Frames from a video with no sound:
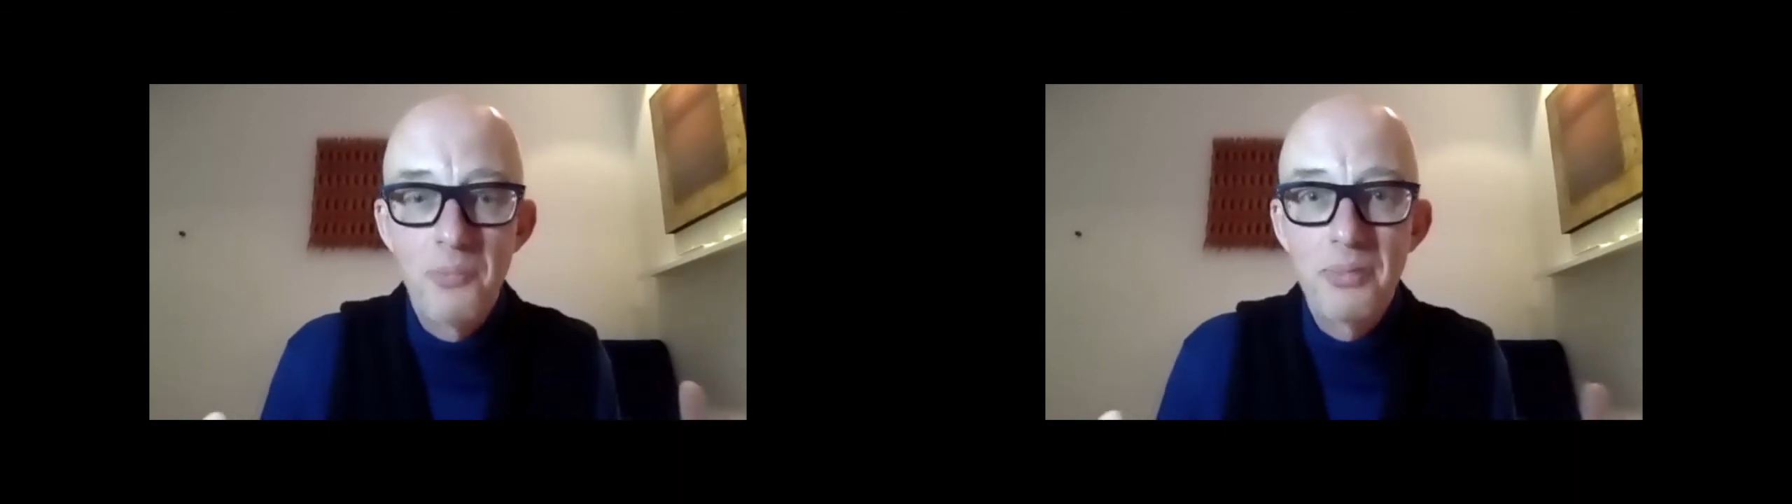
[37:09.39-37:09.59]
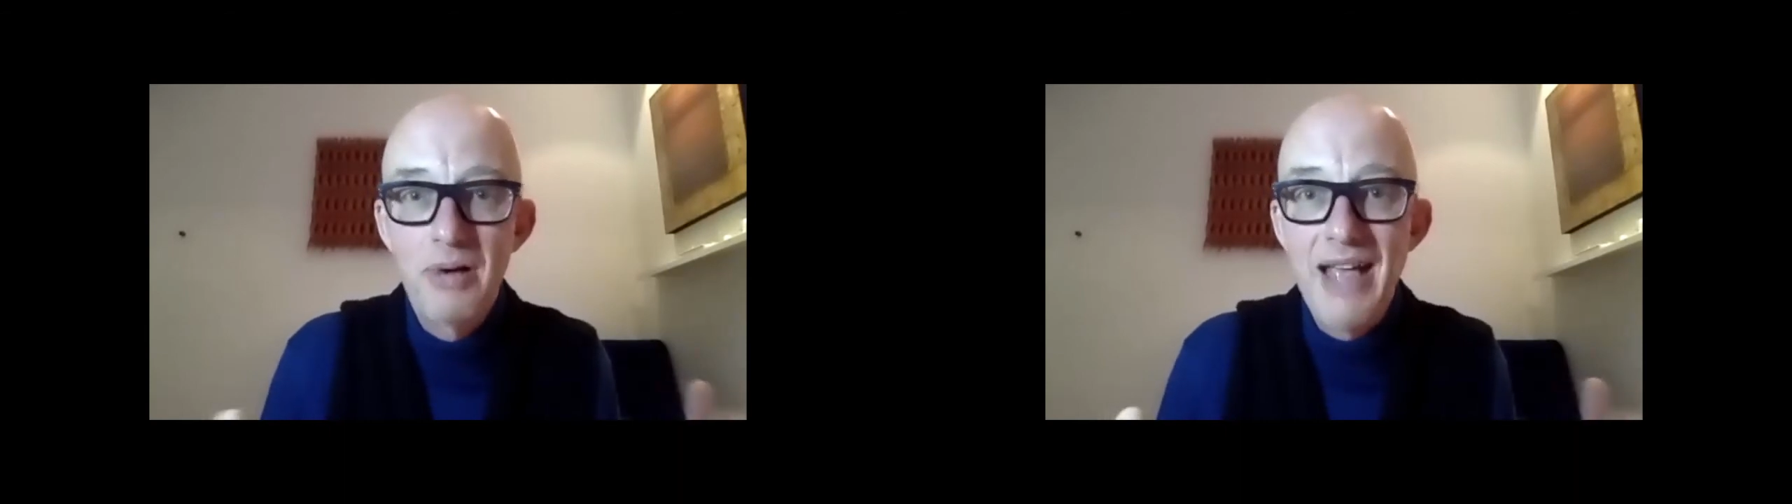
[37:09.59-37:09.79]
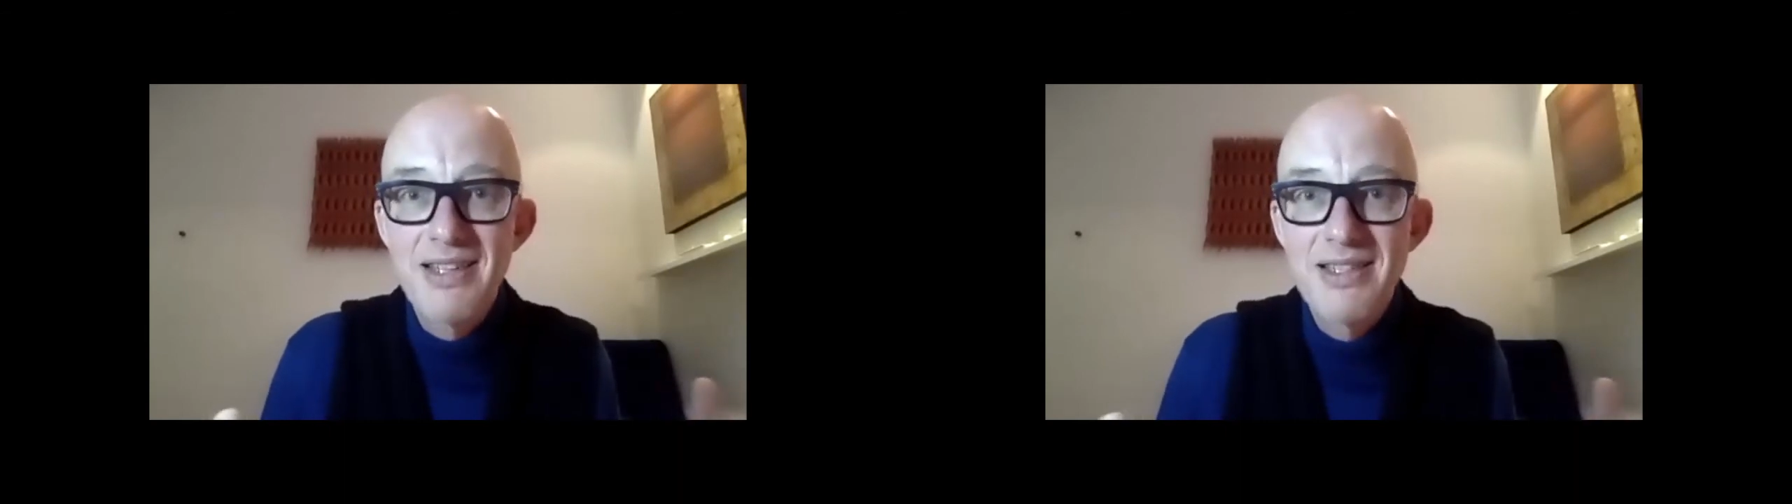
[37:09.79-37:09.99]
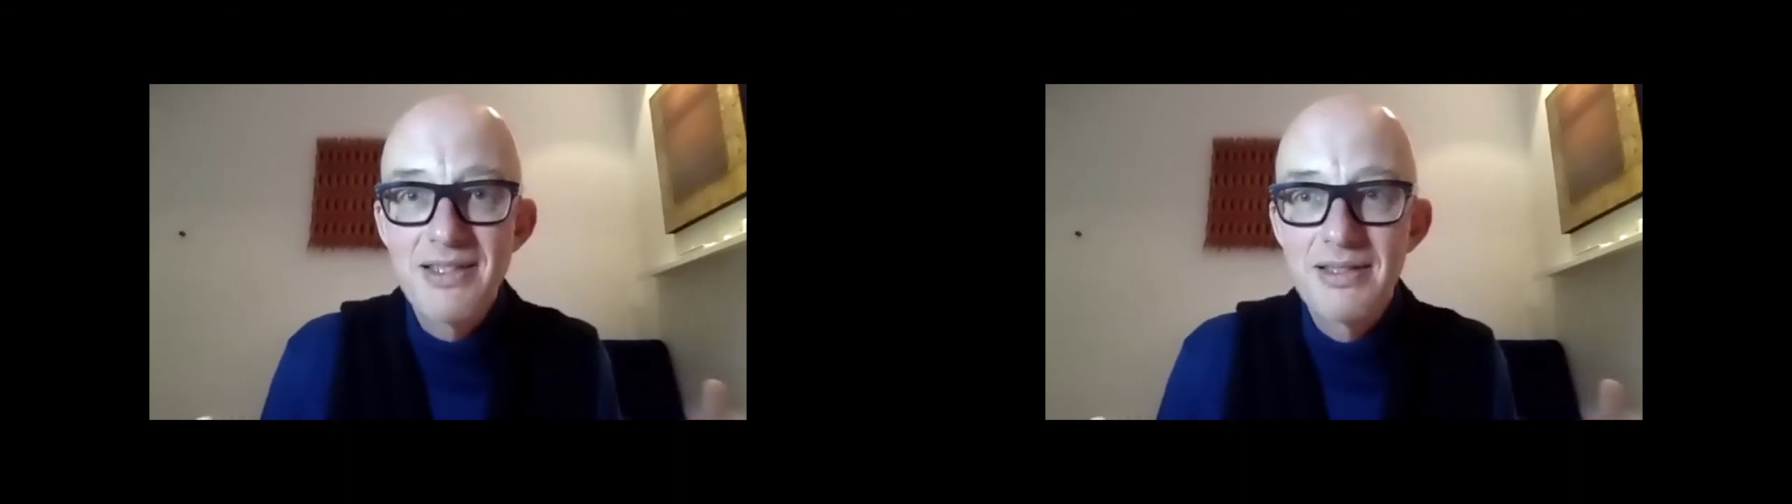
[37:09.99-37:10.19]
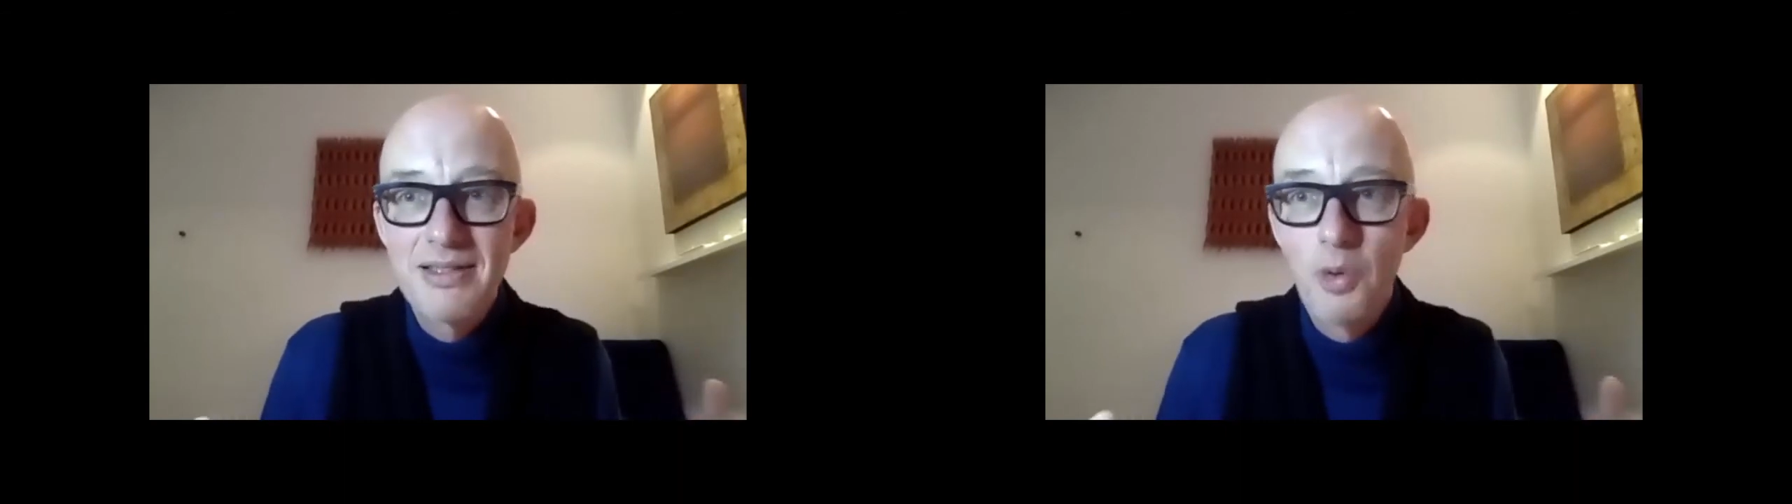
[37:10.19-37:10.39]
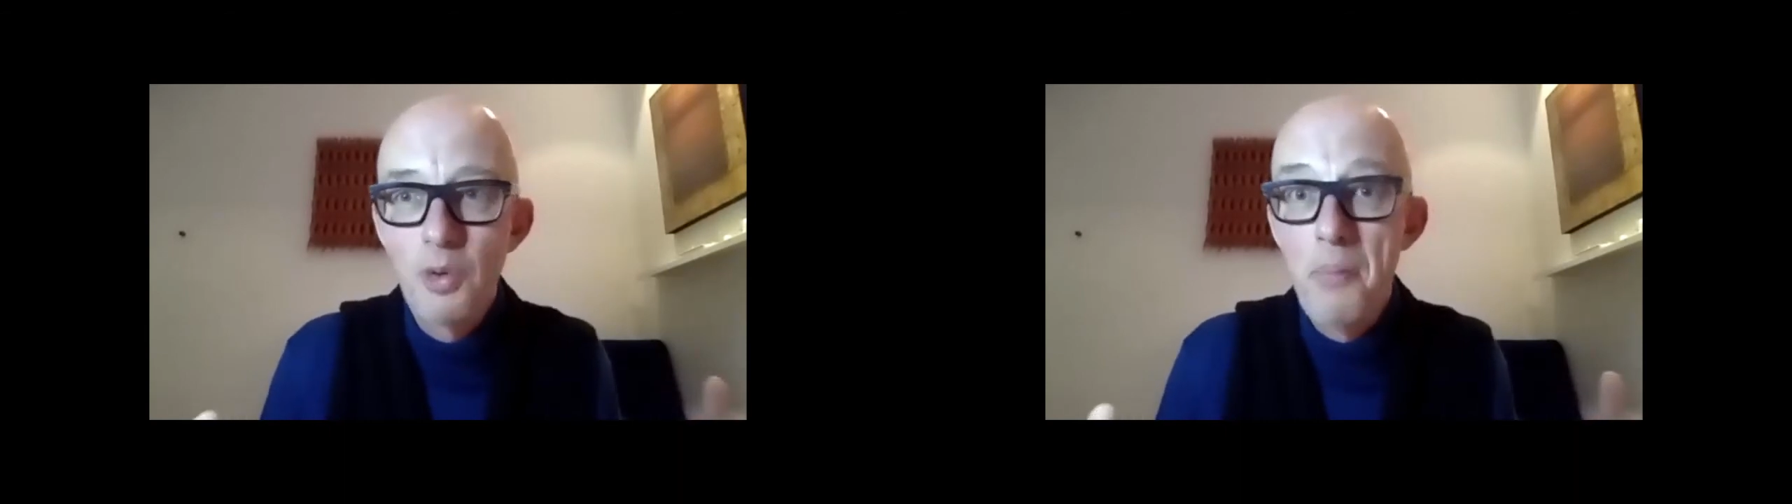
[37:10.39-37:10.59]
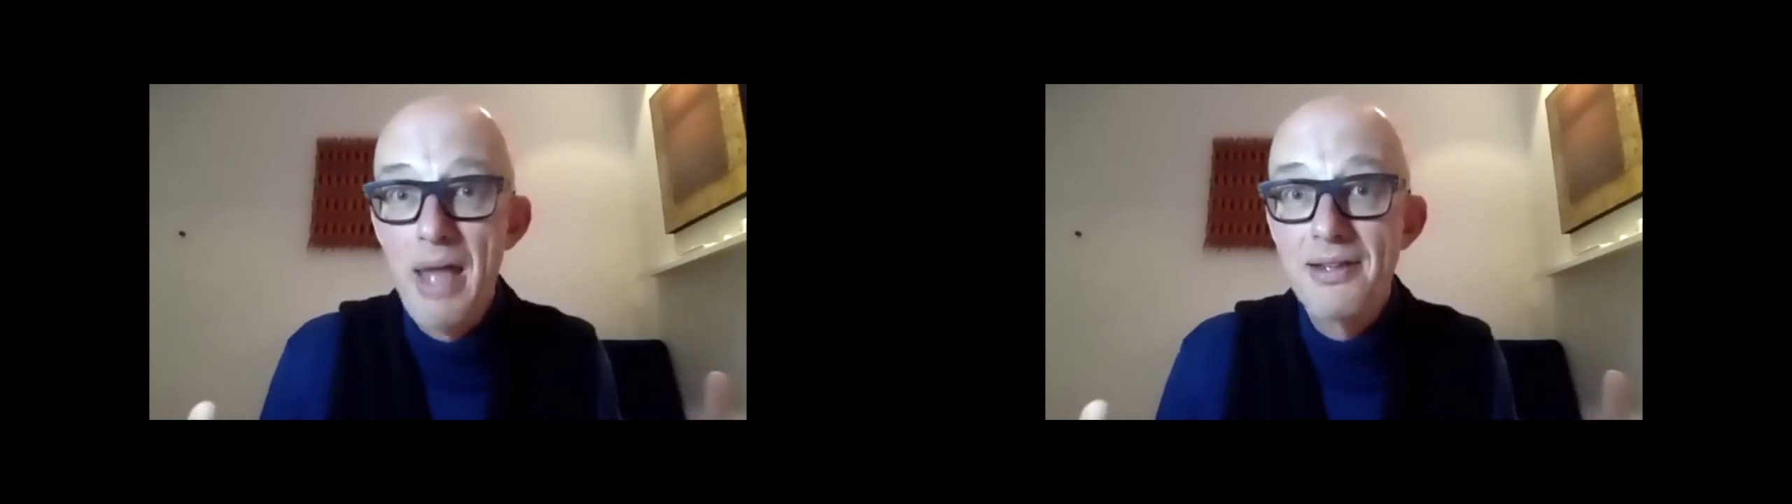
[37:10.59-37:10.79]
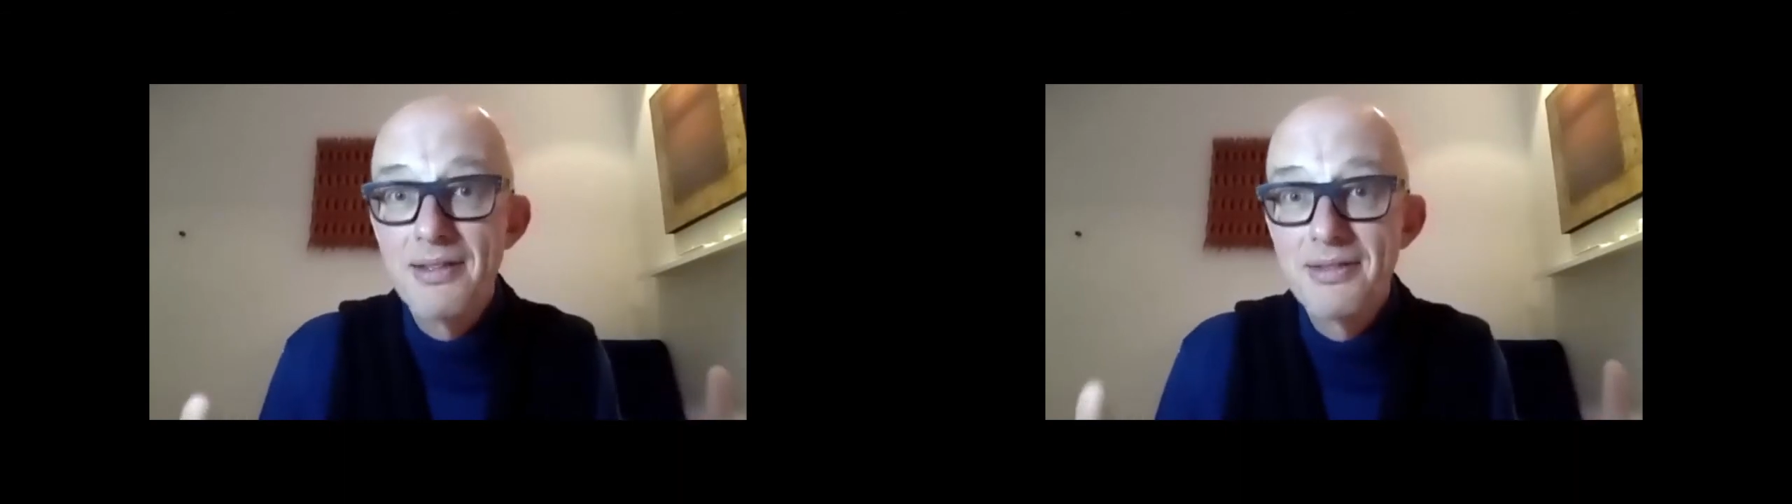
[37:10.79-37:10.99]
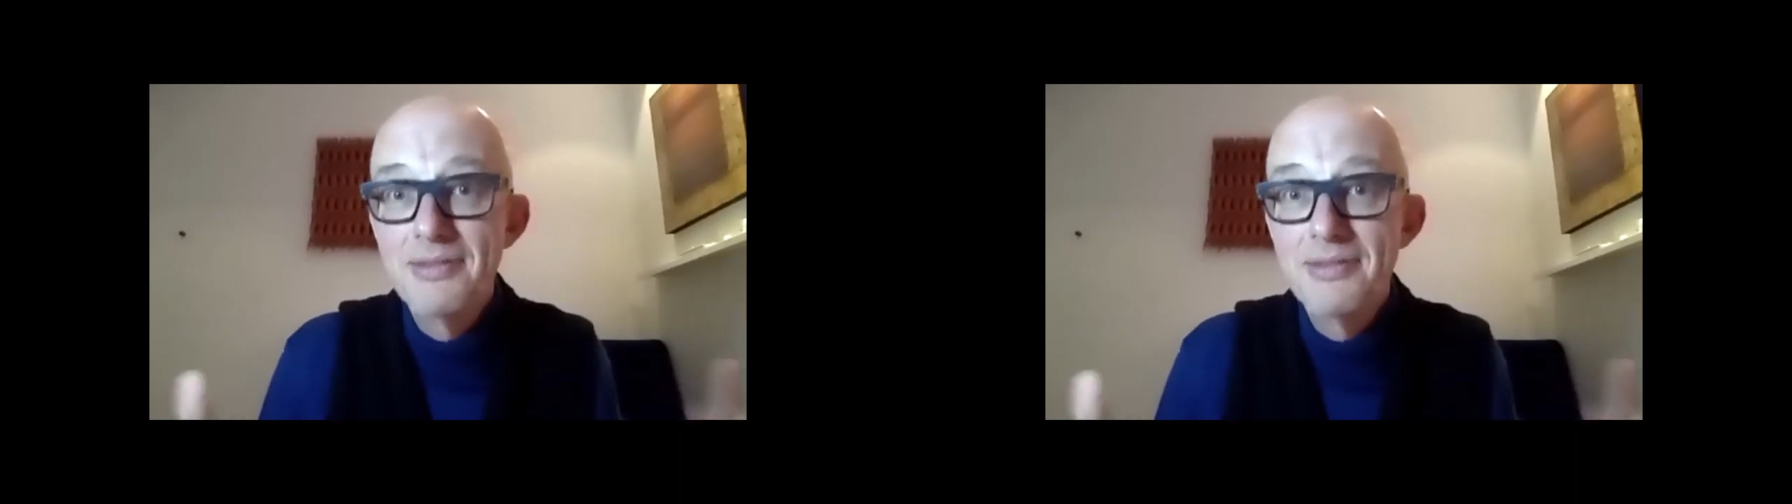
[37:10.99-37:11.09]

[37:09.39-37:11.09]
pressed or bent.